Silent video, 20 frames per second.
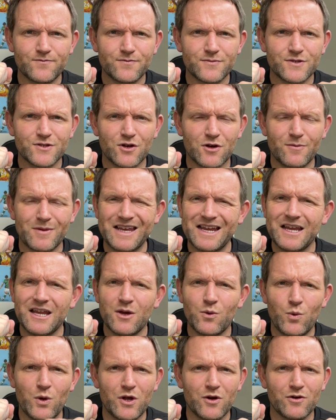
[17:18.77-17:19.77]
So
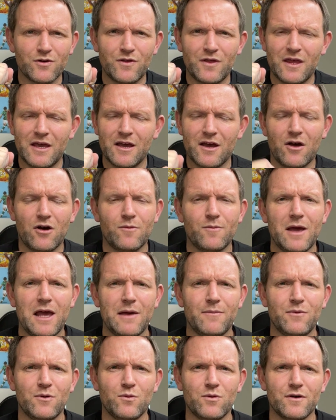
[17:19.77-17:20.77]
anywhere in there I'm
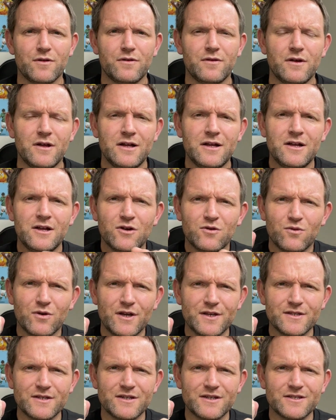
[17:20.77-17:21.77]
happy with.
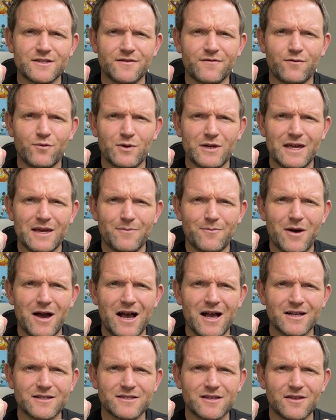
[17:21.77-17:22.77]
Reason is if we get
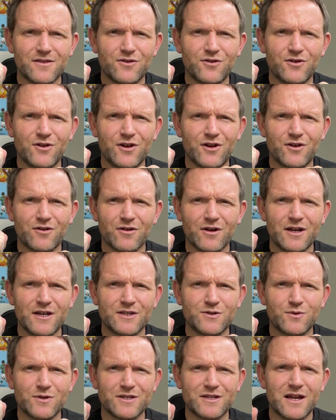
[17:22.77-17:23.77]
past that 30
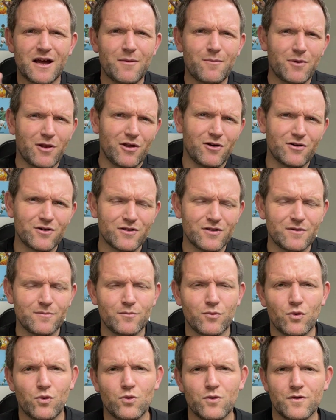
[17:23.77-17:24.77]
degrees, we start blocking the
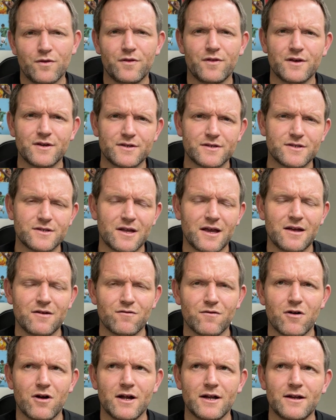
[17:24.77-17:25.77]
ball and things stay
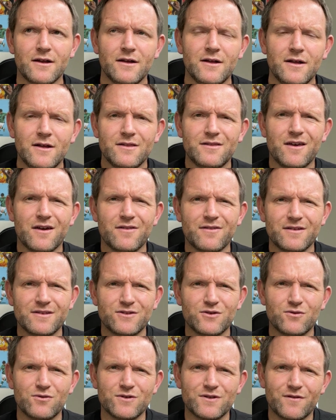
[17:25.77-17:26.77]
right. The other thing
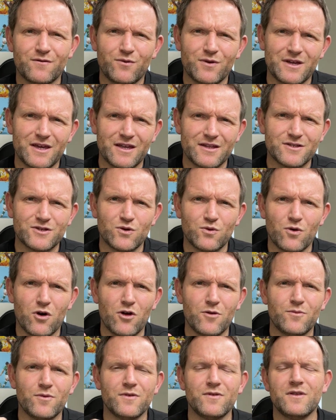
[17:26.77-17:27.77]
too is if we get too
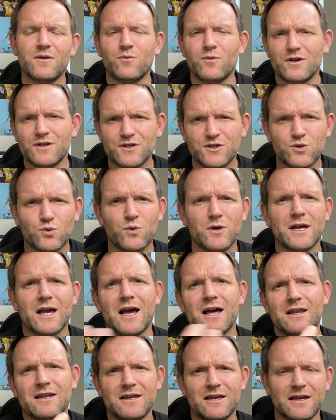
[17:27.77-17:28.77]
open, then we swing
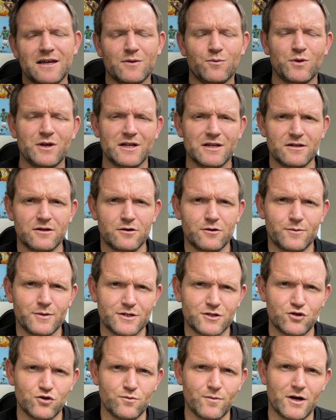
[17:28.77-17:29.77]
our leg and we get a little bit
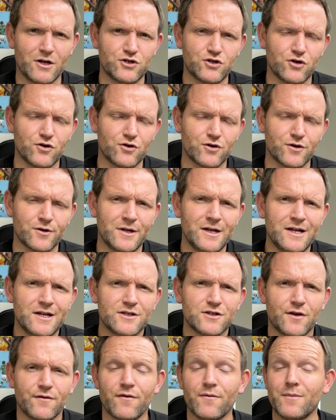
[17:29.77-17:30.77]
too much hook.
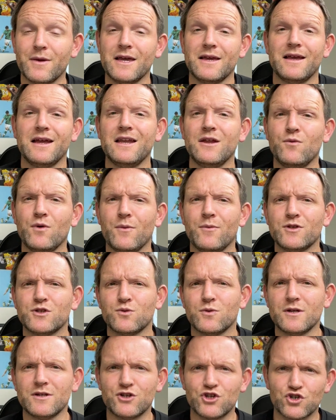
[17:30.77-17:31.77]
So for me, anywhere
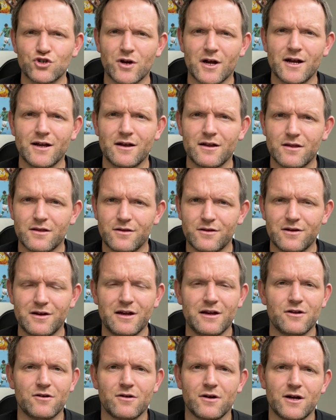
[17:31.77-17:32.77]
between straight and
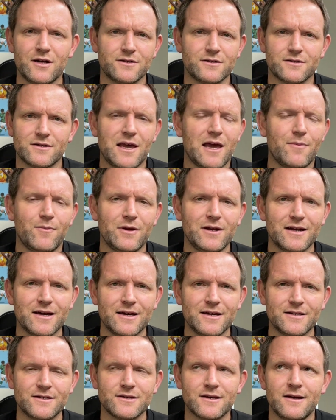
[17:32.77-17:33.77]
30 degrees is happy
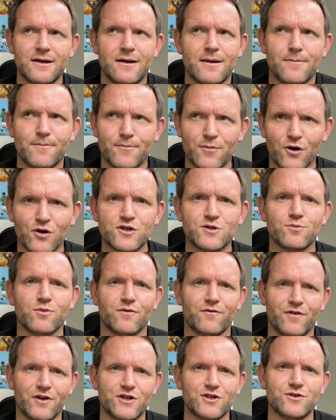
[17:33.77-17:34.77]
days. Most
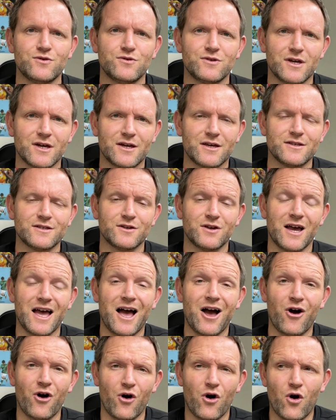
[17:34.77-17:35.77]
professional kickers are
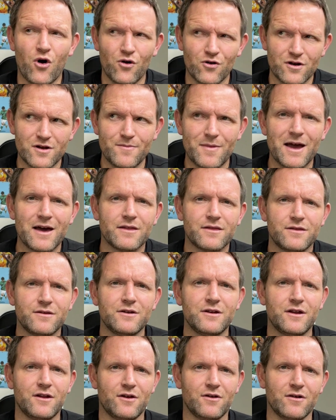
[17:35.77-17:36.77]
on about
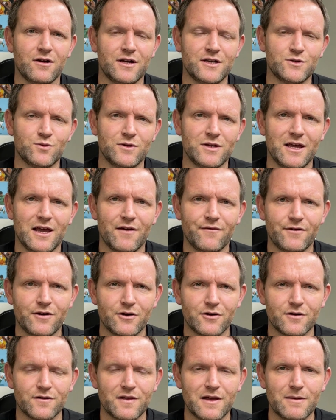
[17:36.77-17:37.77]
30 degrees when you have a
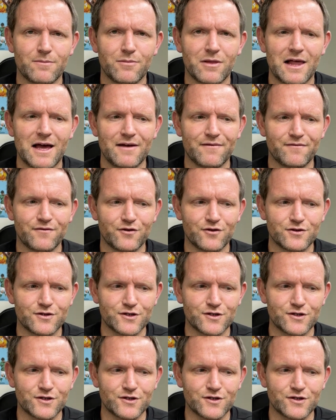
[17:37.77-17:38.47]
look at their plant foot.